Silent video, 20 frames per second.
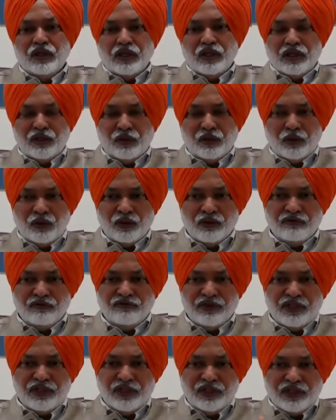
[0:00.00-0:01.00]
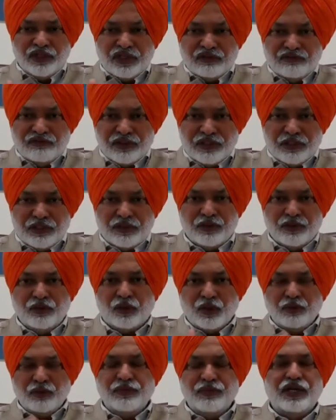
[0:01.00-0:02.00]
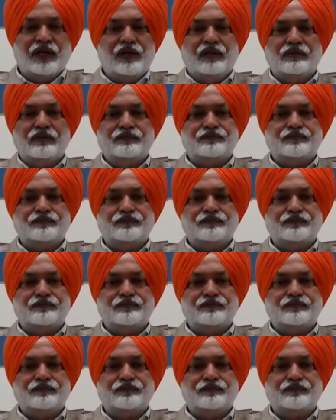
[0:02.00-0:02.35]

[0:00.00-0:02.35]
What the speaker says: along with the requisite document,